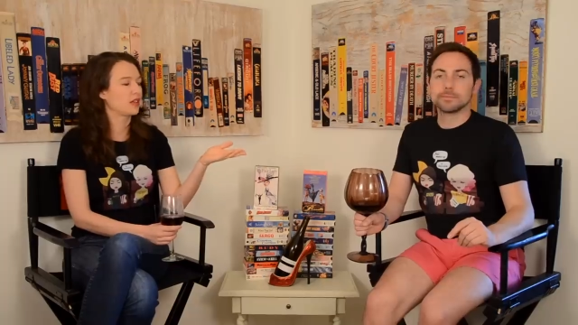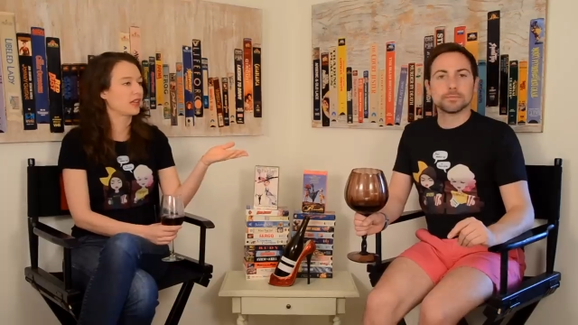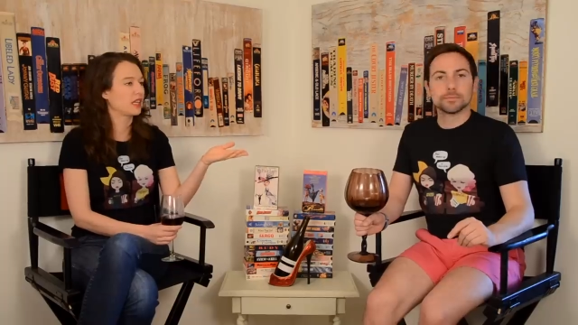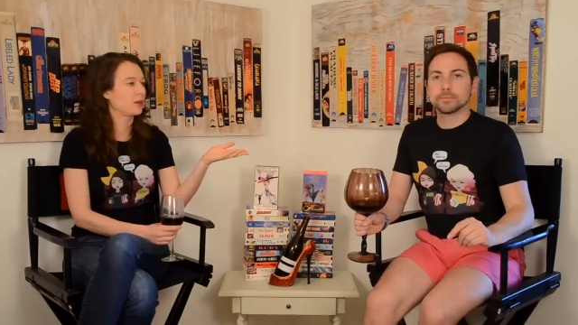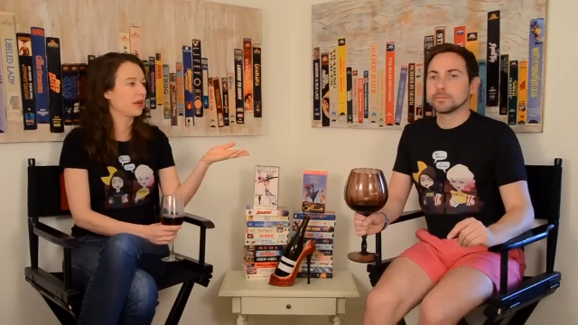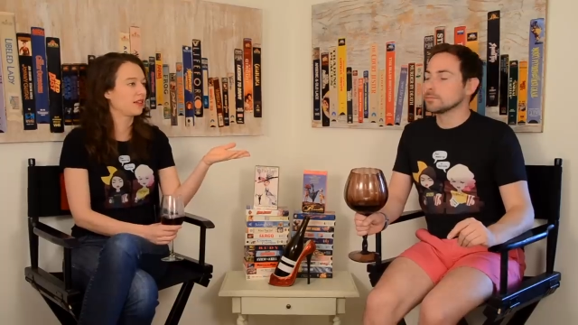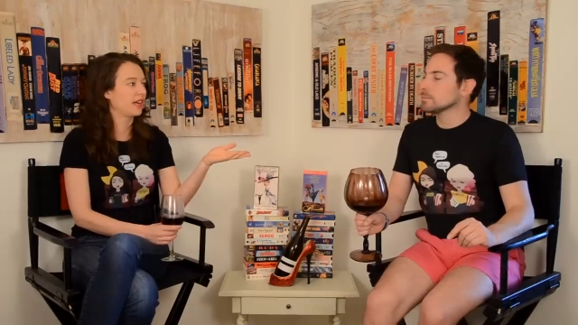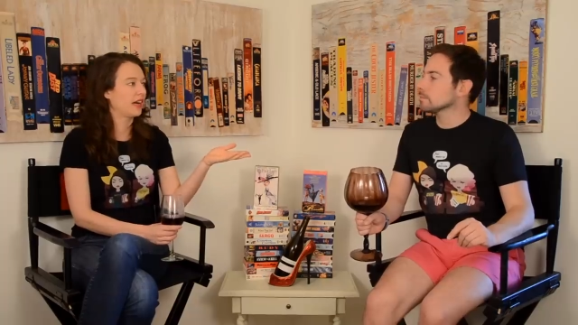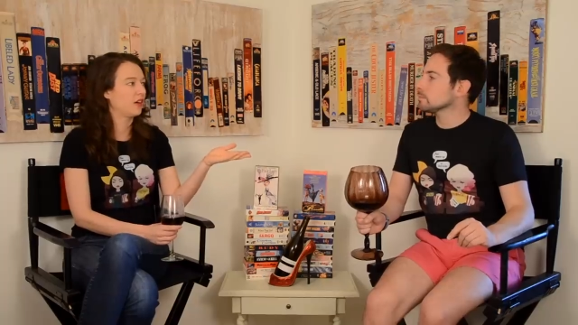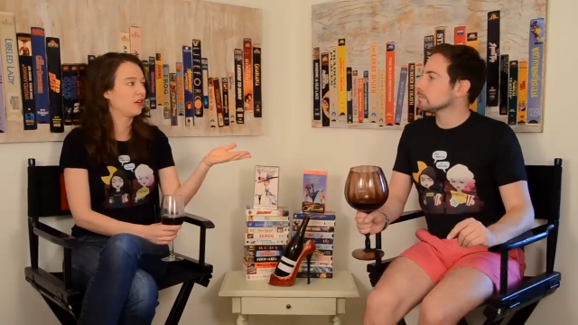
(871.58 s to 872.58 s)
Speaker 1: talking
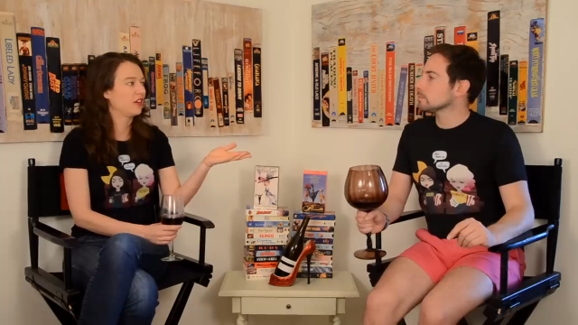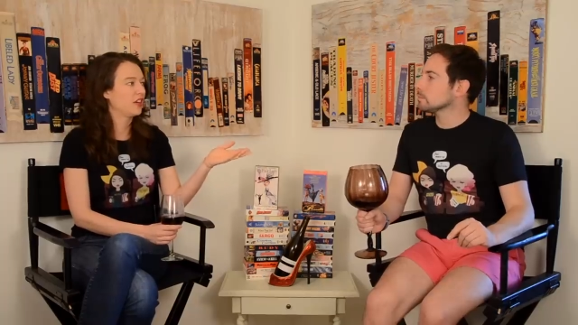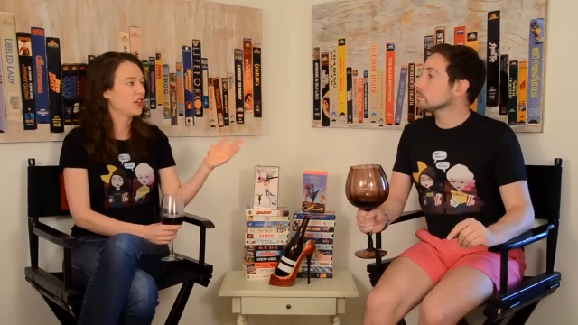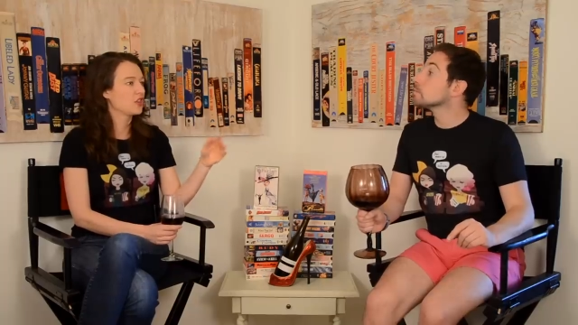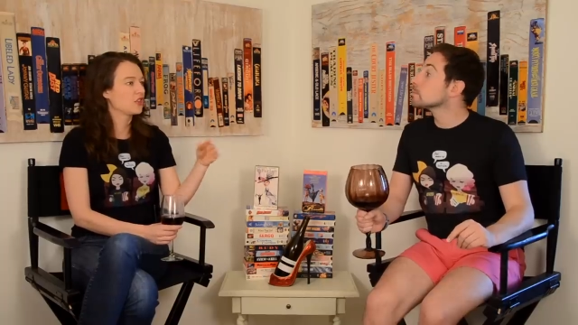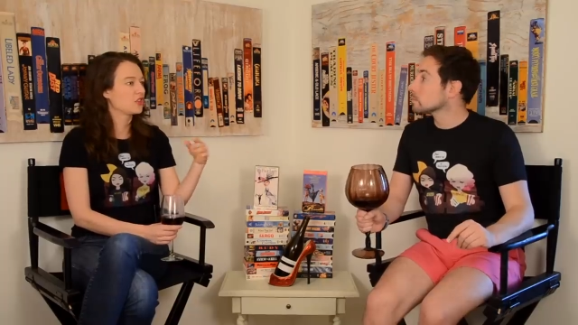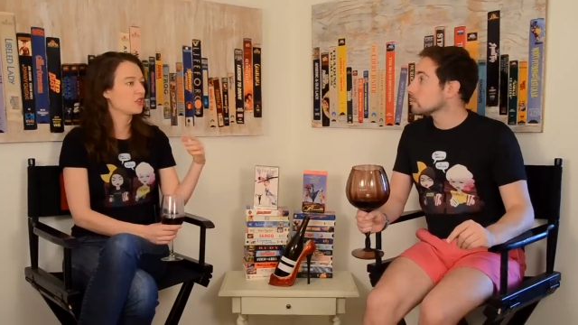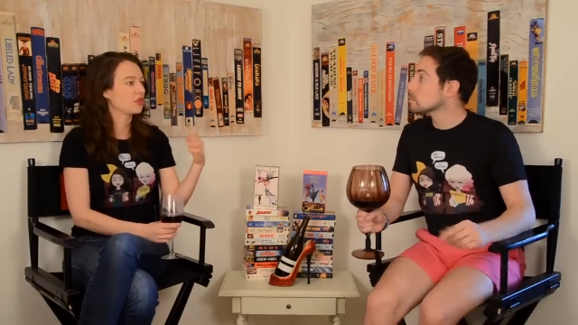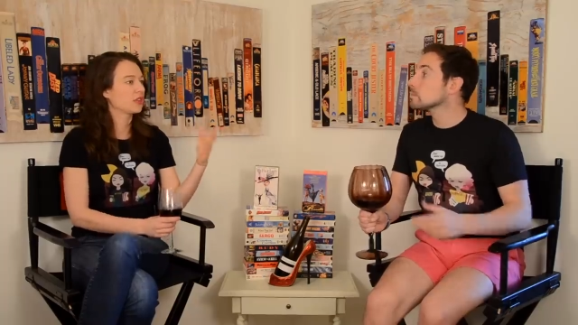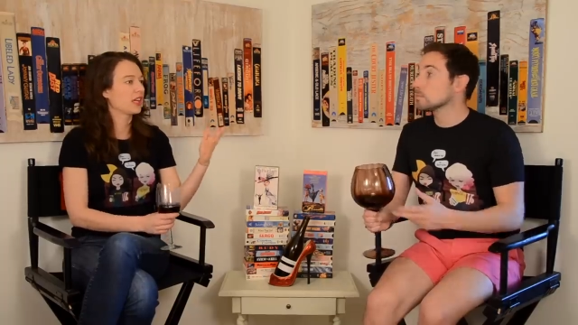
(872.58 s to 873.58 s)
about how
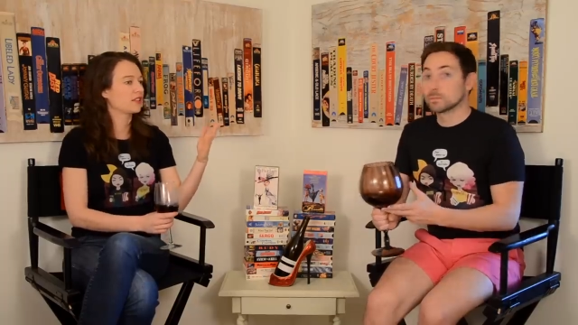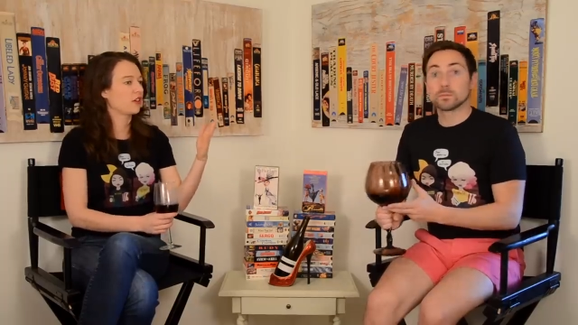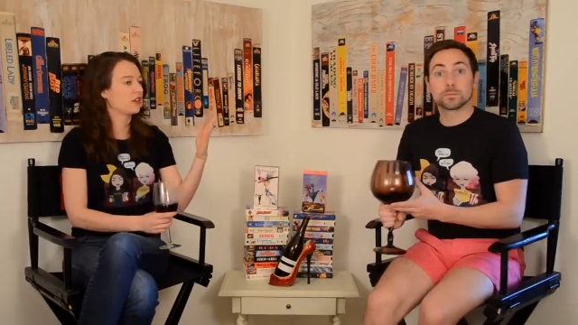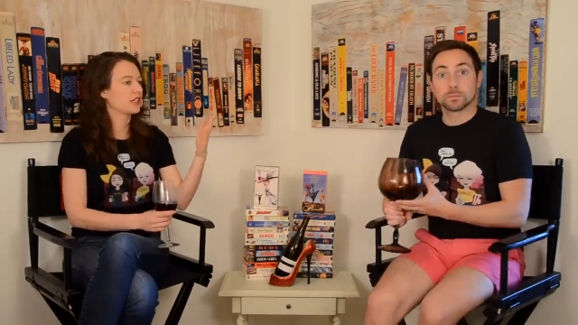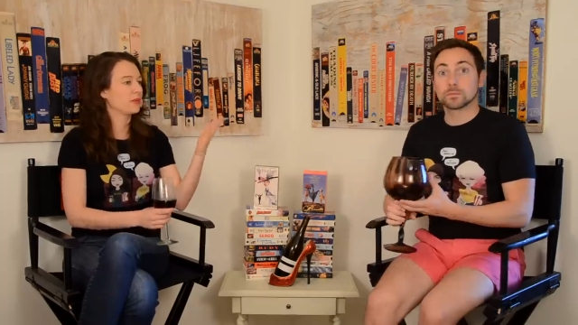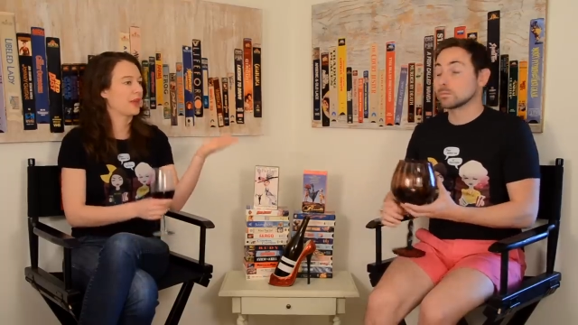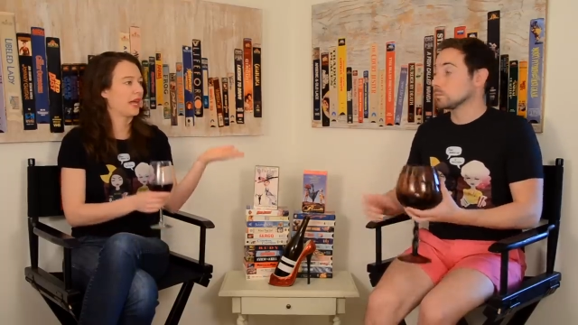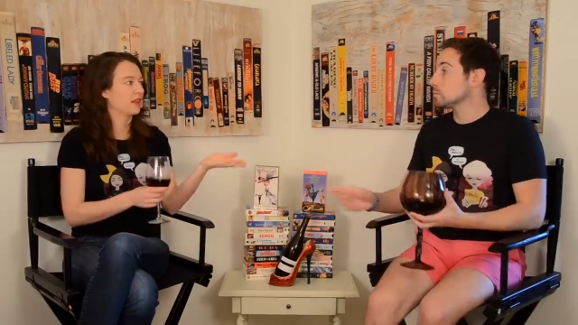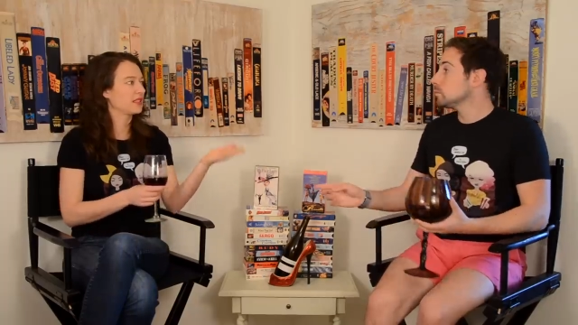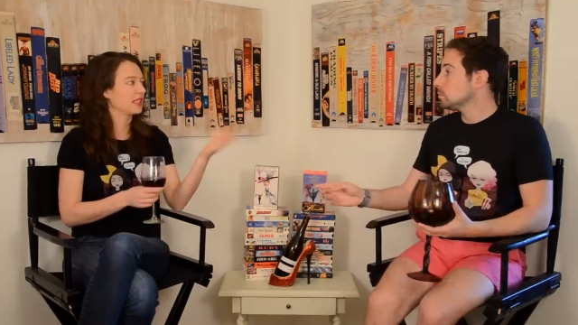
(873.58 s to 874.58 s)
she really has a hard time
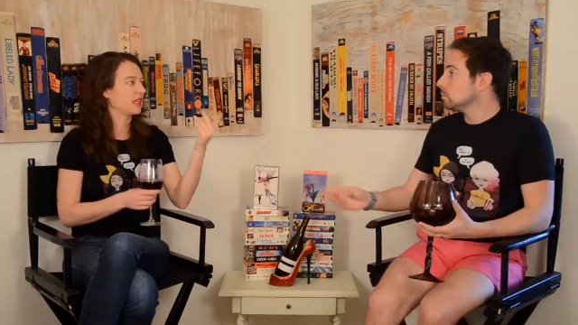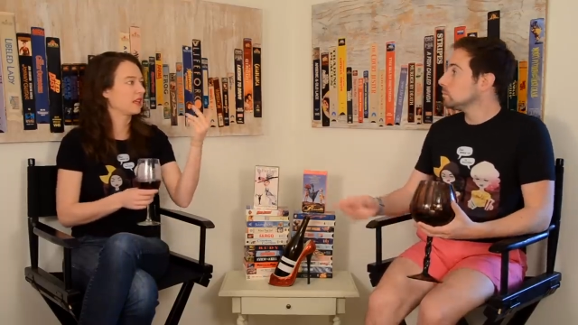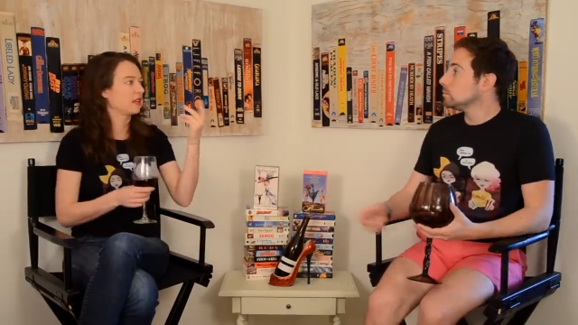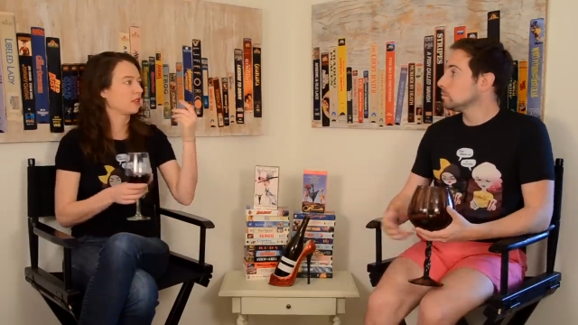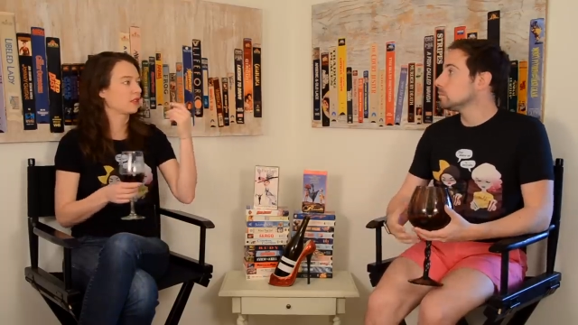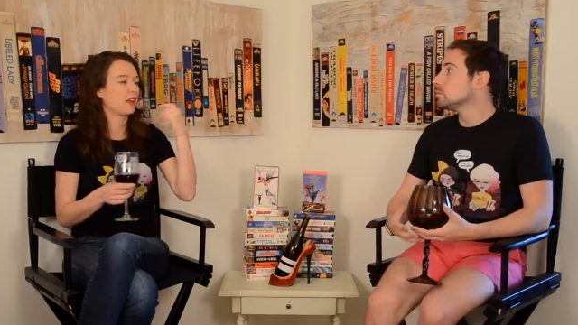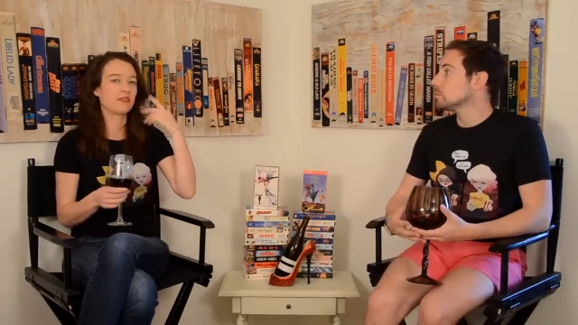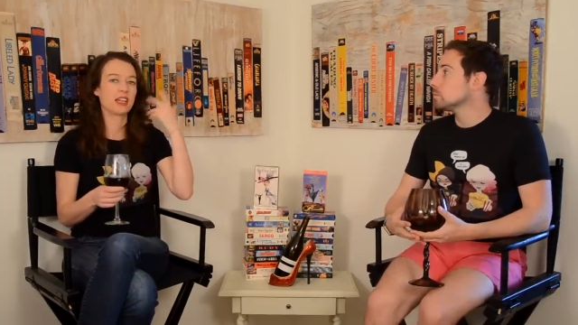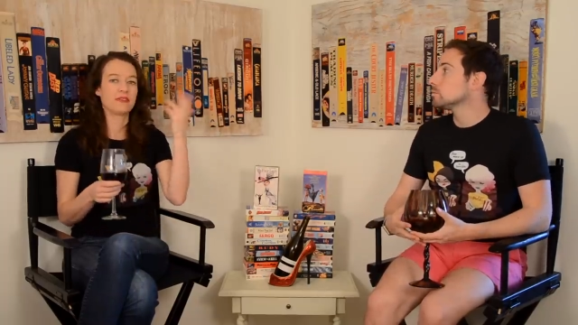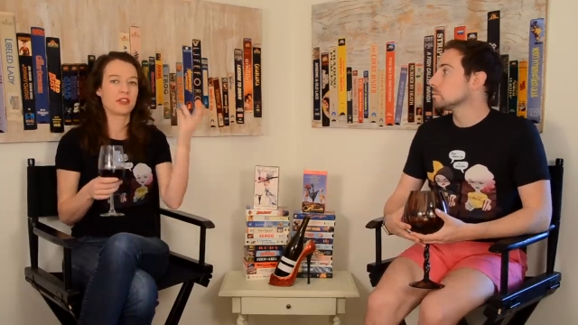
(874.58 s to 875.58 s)
balancing her
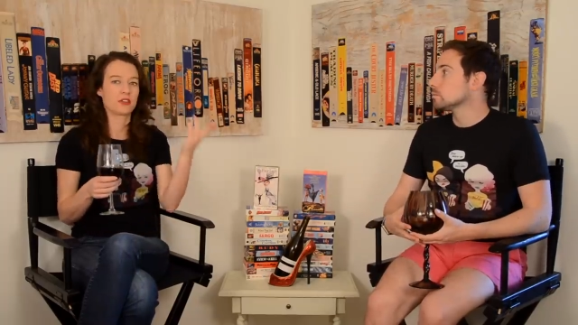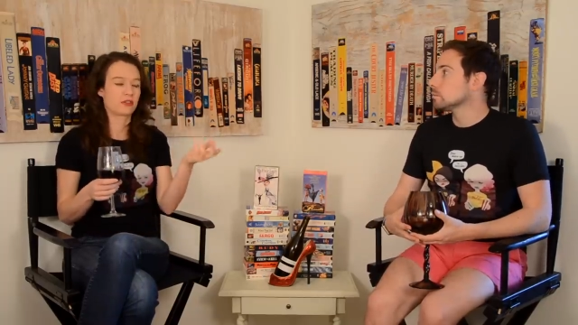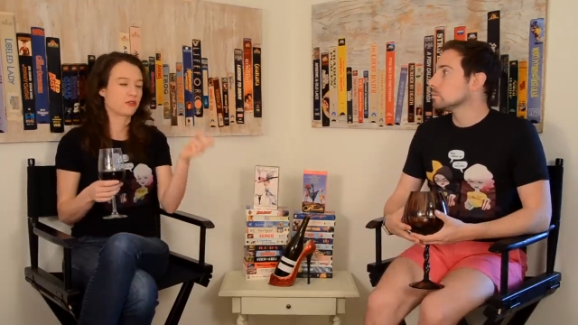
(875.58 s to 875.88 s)
love life and her